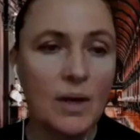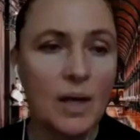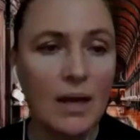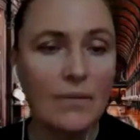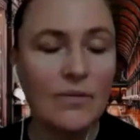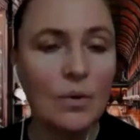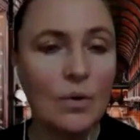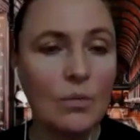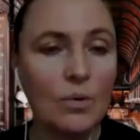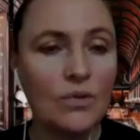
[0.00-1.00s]
behaves,
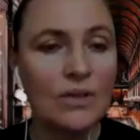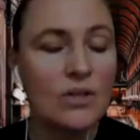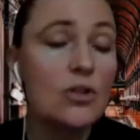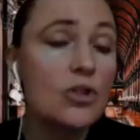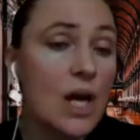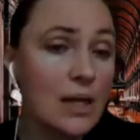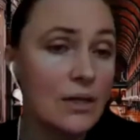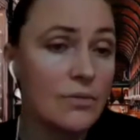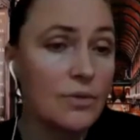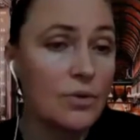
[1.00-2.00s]
or what is the
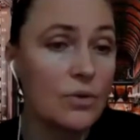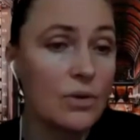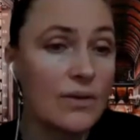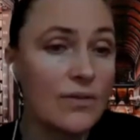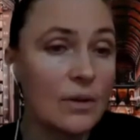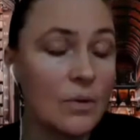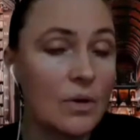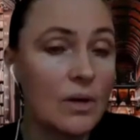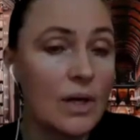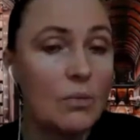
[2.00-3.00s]
challenge for your customer?